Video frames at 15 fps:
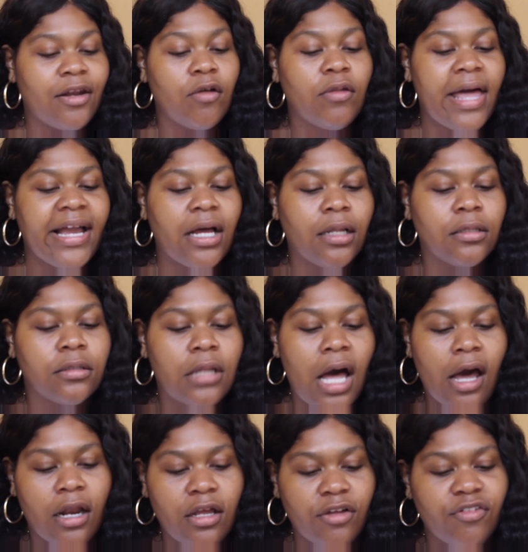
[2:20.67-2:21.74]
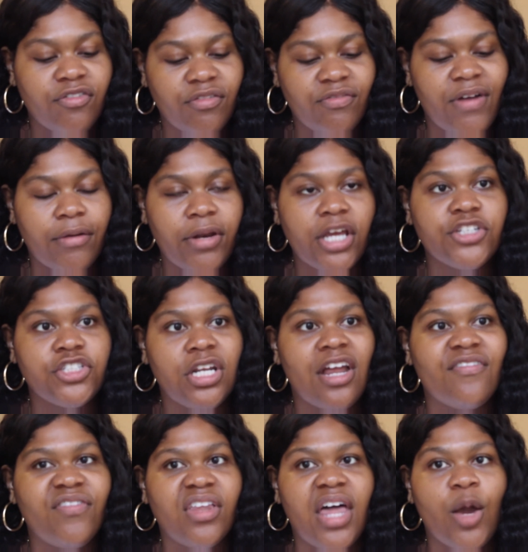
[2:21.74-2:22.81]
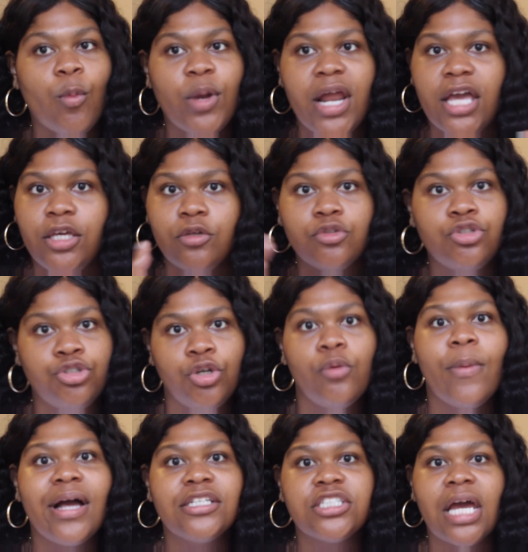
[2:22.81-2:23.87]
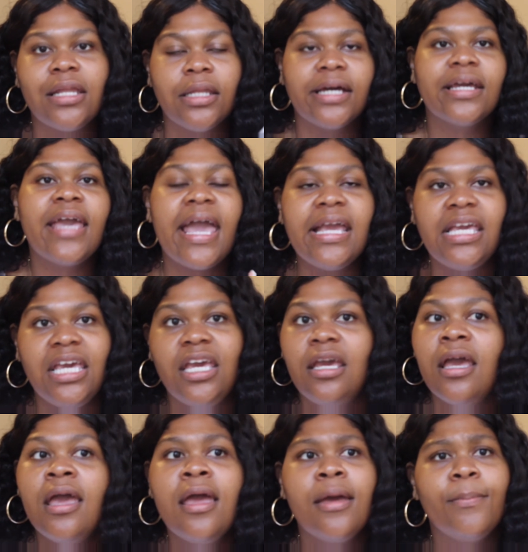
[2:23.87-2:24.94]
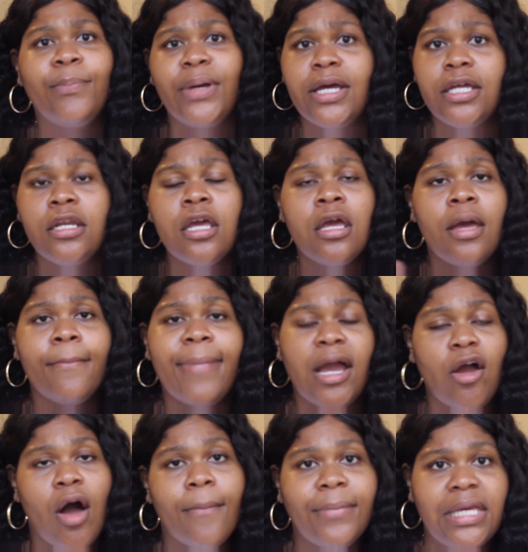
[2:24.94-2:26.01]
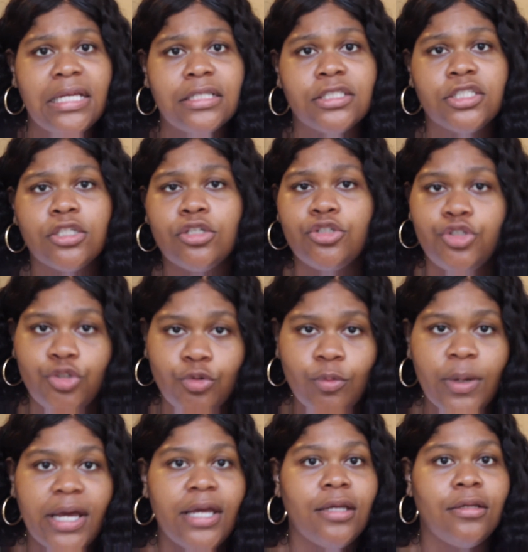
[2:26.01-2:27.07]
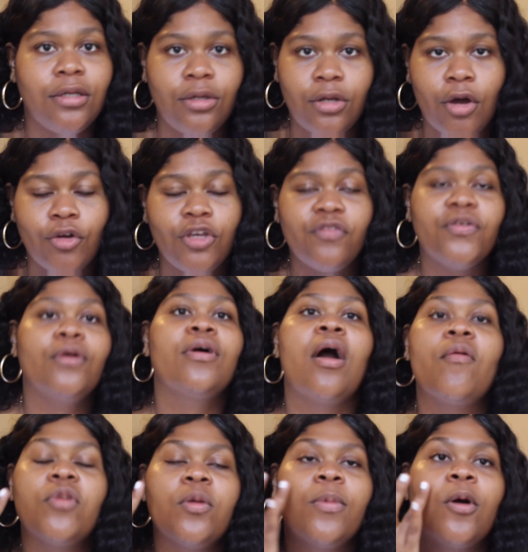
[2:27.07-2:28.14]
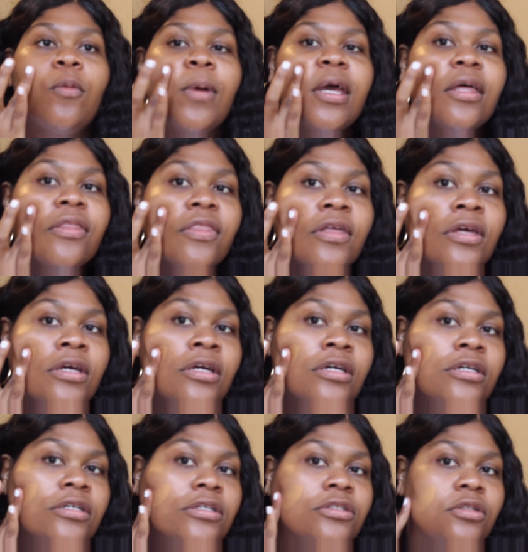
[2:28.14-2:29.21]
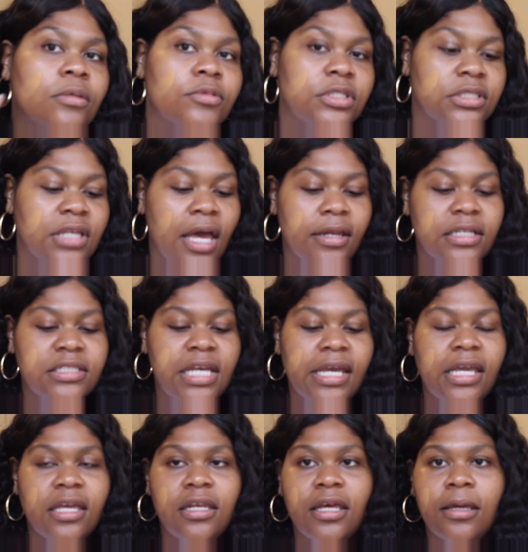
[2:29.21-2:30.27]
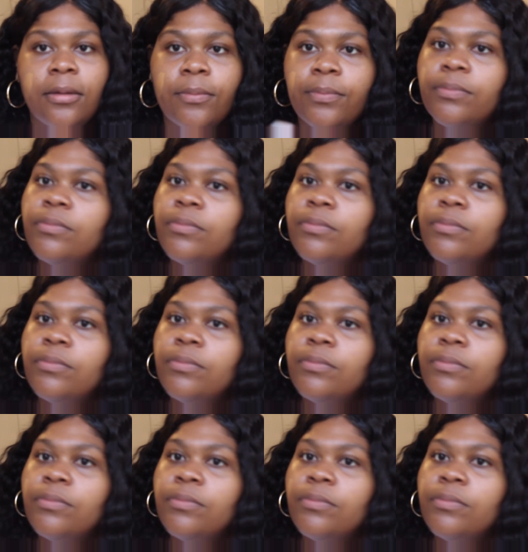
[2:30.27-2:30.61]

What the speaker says: don't like a lot of foundation. I feel like when I use too much, I look cakey, but by all means, do what, you know, you feel comfortable with. So I'm just kind of taking it,